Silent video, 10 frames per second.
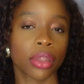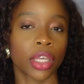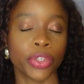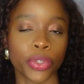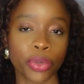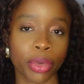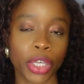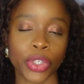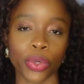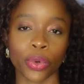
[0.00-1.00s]
then do
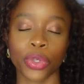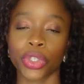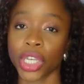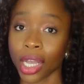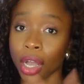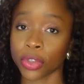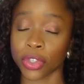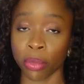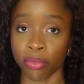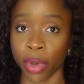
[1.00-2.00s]
make sure you check out
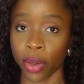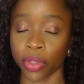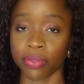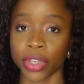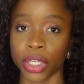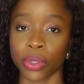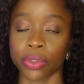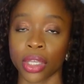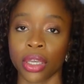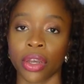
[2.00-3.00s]
some of my other
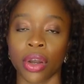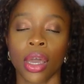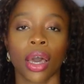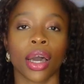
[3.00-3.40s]
videos here,